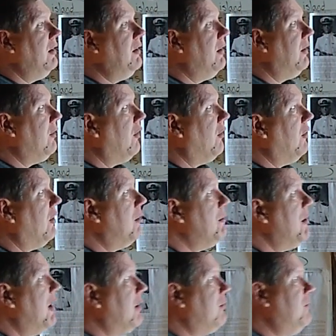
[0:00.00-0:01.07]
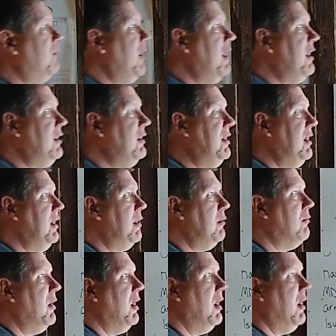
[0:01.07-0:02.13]
another automatic fade
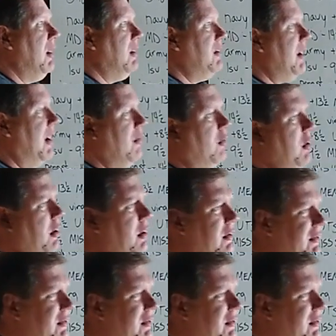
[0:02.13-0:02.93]
team. Now,